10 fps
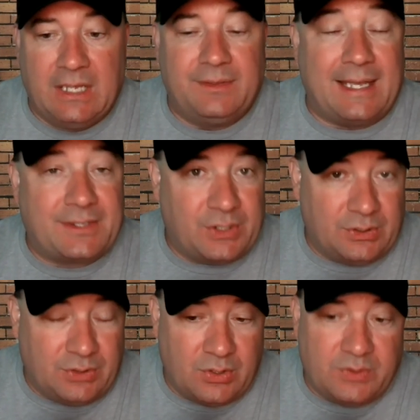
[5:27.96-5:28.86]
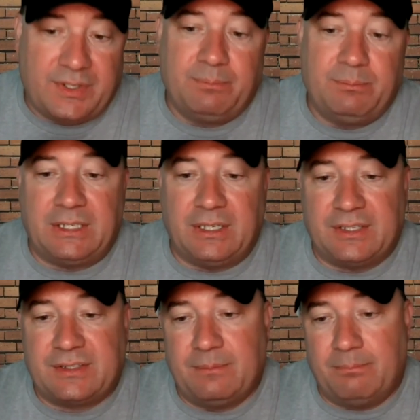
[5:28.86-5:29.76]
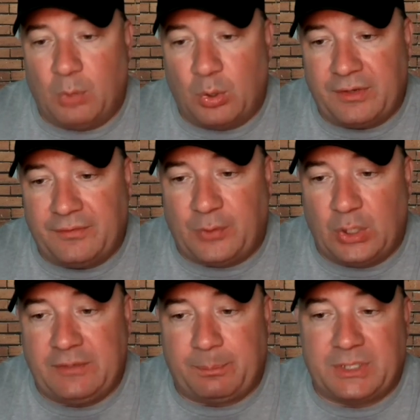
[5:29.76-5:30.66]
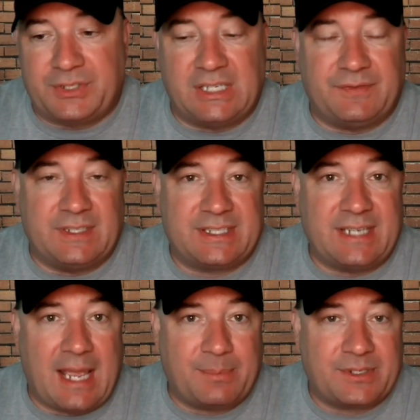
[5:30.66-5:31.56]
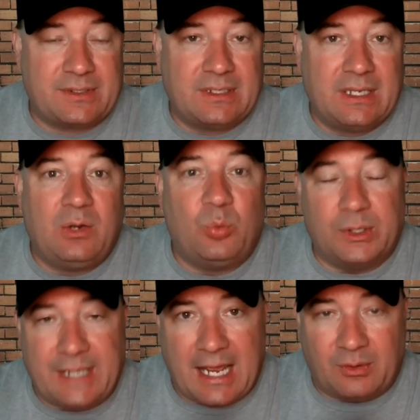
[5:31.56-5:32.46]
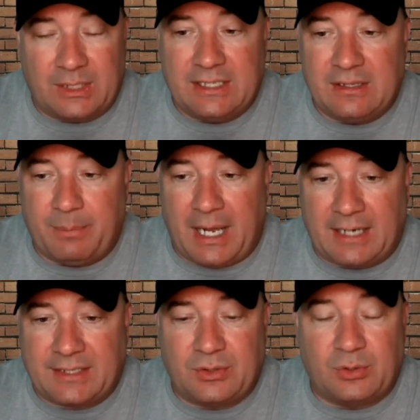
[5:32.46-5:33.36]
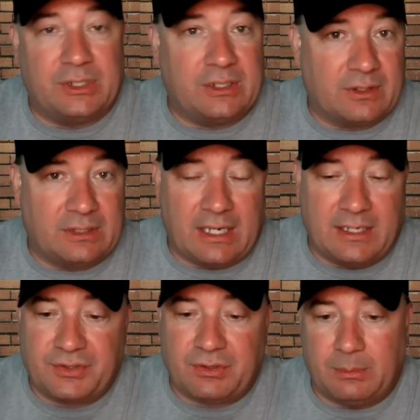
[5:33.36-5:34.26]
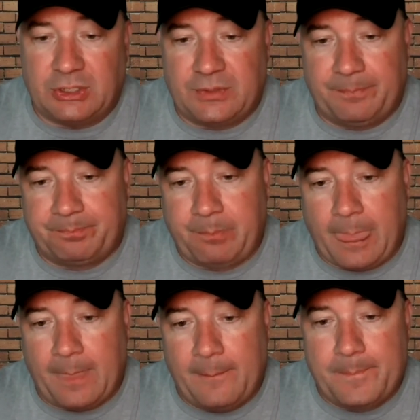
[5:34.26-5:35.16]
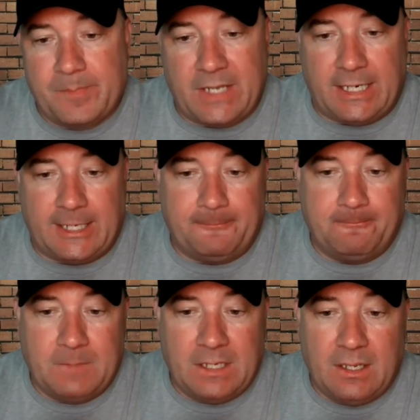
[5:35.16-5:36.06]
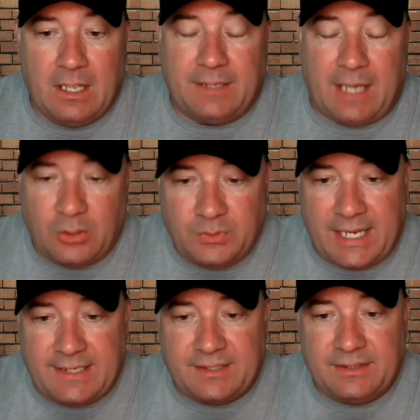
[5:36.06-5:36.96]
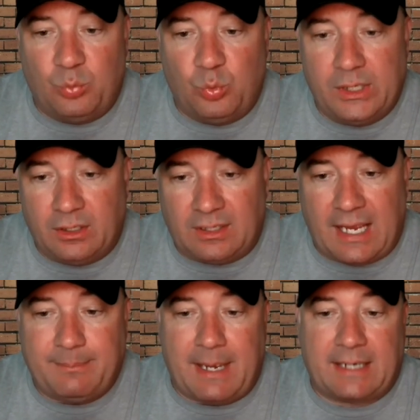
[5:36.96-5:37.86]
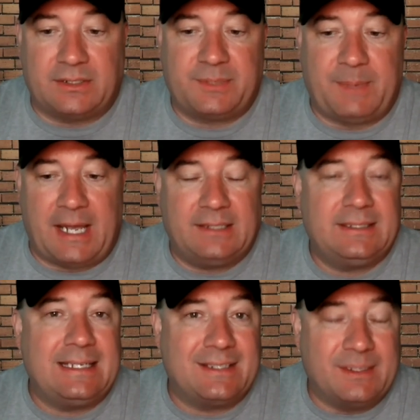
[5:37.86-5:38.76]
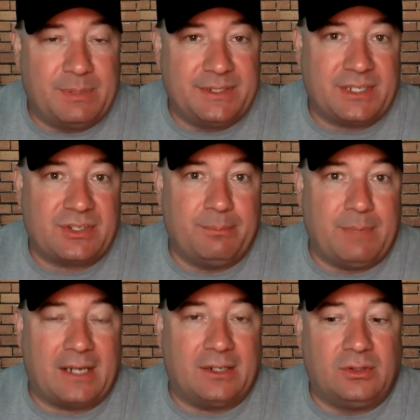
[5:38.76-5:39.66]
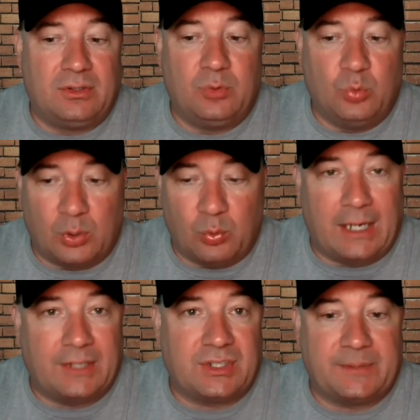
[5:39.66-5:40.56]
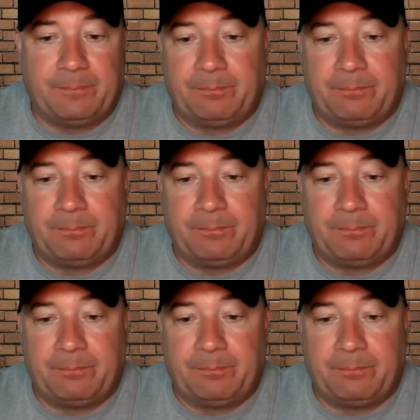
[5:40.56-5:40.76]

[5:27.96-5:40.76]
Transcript: That's good news because more than 40% of his snaps were down in the box or near the line of scrimmage. Now, who takes the Will linebacker spot is the position battle we're watching.